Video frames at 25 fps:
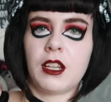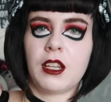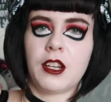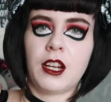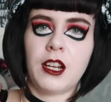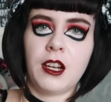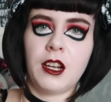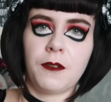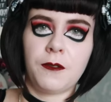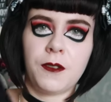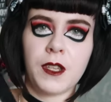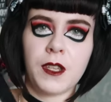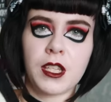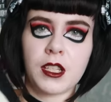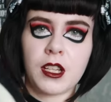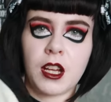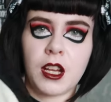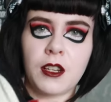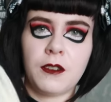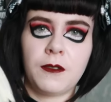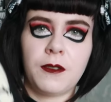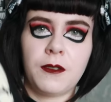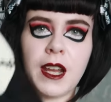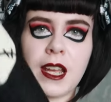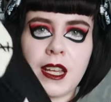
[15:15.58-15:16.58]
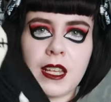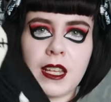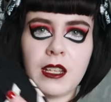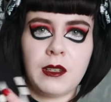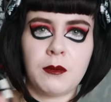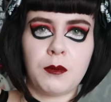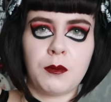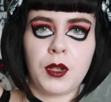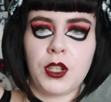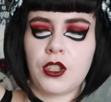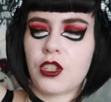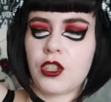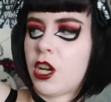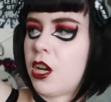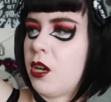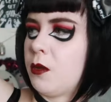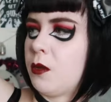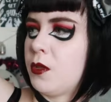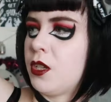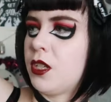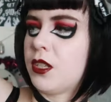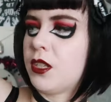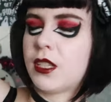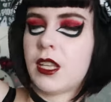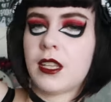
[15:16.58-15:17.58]
and I love these kind of legging
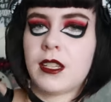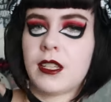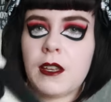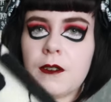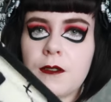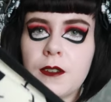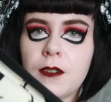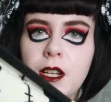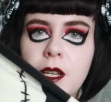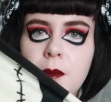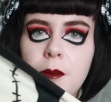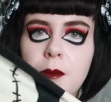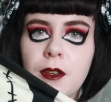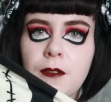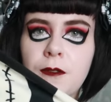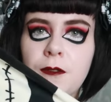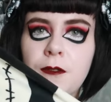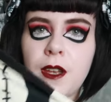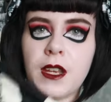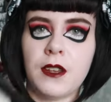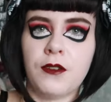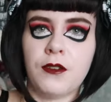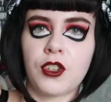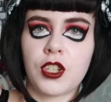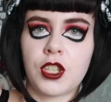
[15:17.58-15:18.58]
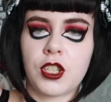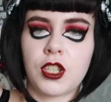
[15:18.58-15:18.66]
pajamas. They're definitely my favorite